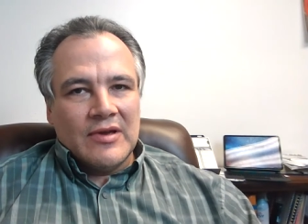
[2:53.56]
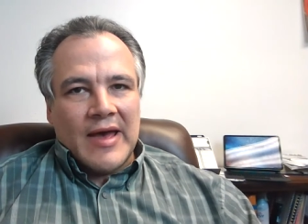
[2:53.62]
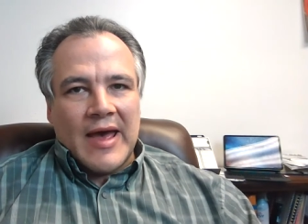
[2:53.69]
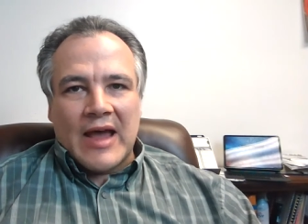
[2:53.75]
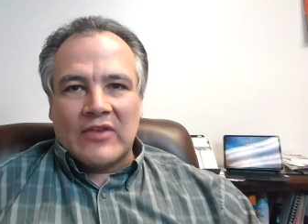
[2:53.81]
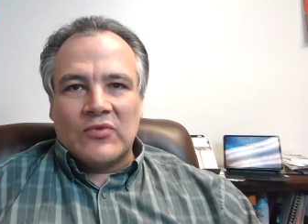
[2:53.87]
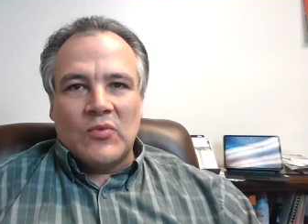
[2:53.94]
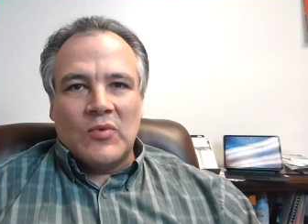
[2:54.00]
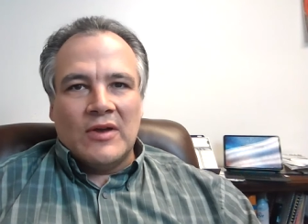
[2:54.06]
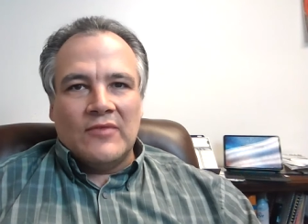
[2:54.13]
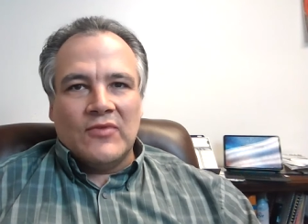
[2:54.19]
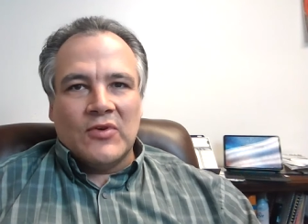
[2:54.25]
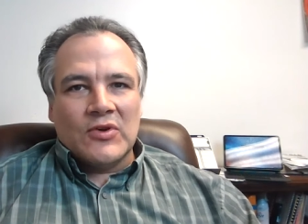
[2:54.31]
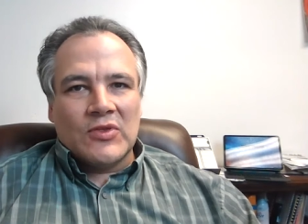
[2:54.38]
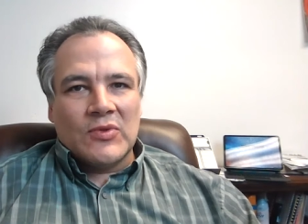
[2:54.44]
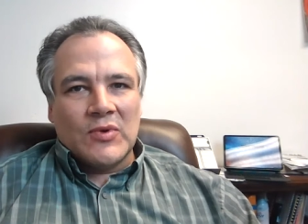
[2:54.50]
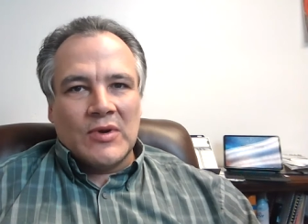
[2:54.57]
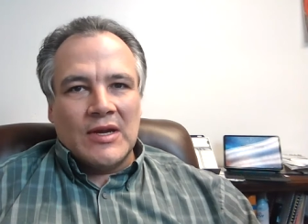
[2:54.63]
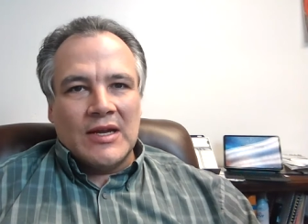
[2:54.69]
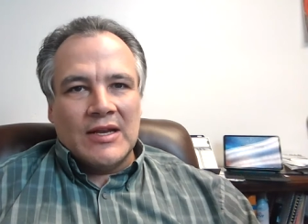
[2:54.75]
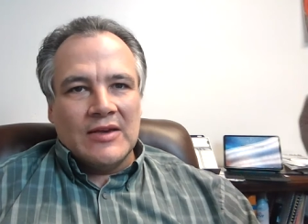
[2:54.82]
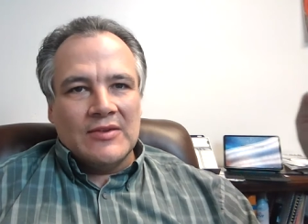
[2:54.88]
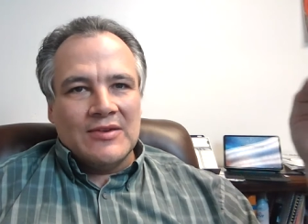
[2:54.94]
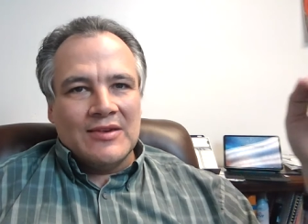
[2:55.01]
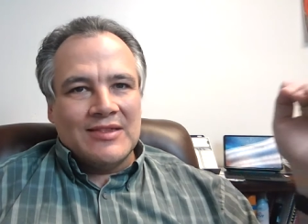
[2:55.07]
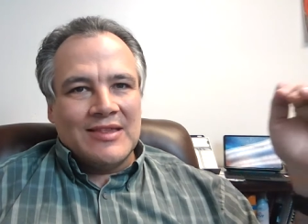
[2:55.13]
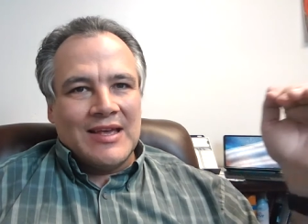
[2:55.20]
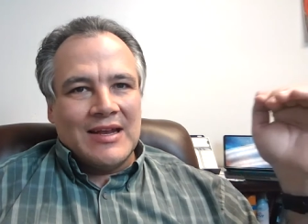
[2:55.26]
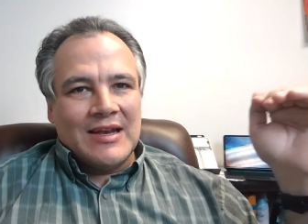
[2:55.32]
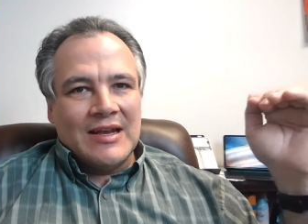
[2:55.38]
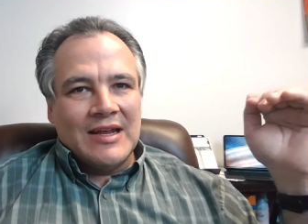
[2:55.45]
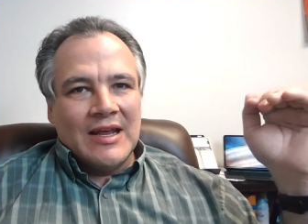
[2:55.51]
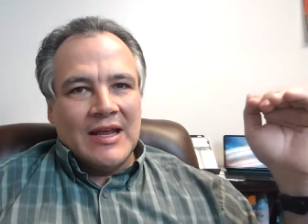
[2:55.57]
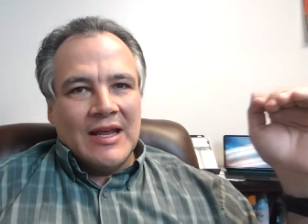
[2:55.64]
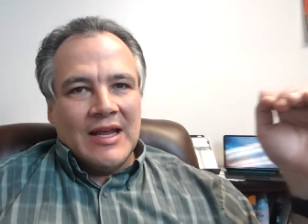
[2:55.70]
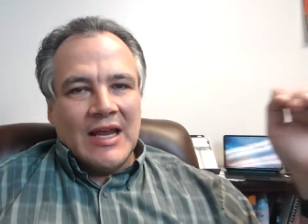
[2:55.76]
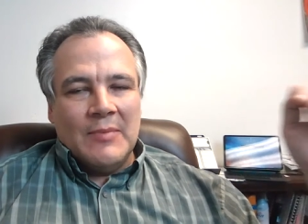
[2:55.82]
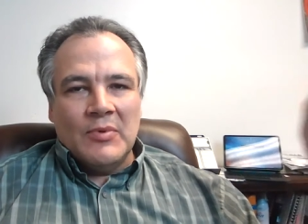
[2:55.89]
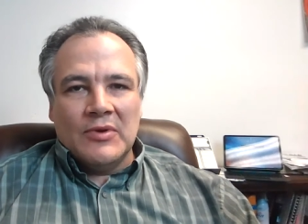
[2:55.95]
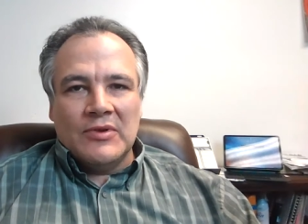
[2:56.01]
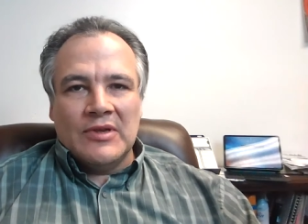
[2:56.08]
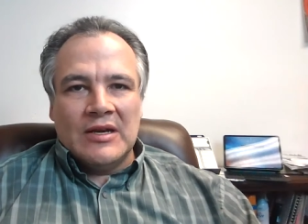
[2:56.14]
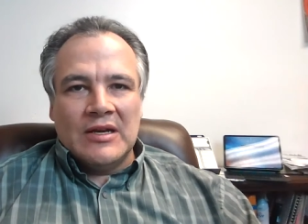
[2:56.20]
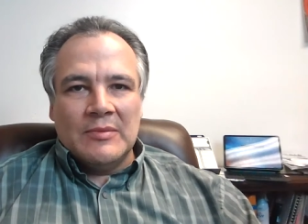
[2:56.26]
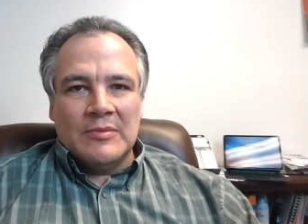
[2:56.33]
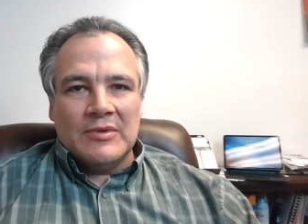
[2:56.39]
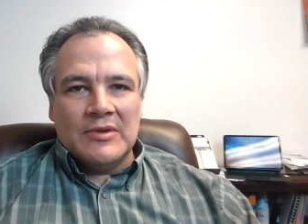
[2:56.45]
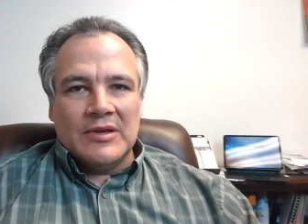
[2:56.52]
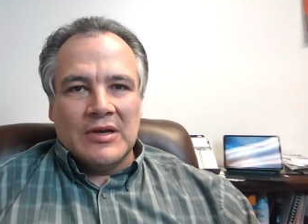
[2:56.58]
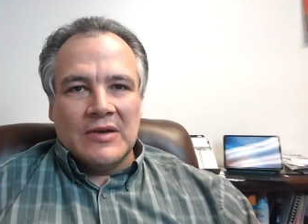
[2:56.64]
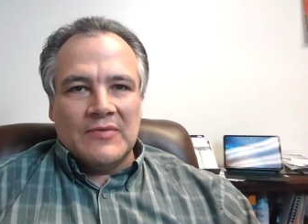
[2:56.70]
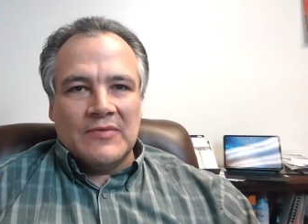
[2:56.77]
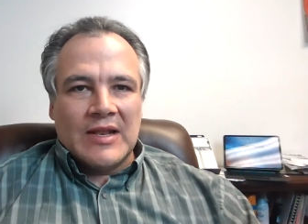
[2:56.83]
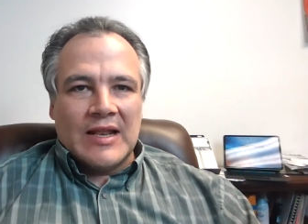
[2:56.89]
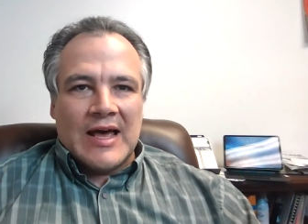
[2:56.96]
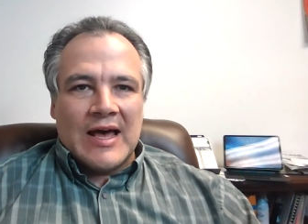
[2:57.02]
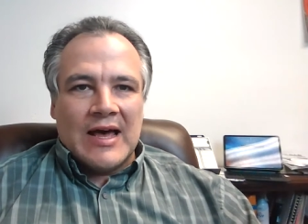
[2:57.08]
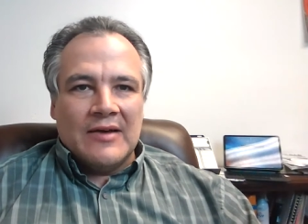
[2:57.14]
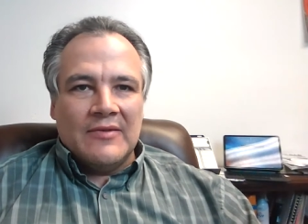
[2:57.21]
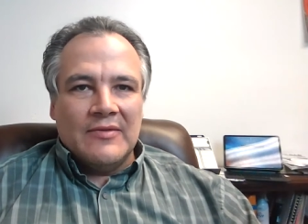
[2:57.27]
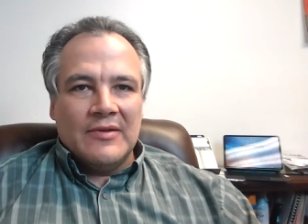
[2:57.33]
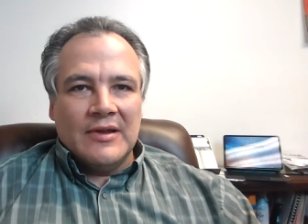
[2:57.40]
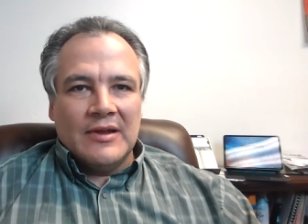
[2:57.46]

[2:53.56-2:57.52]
Acts 1, verse 3 tells us that he presented himself alive.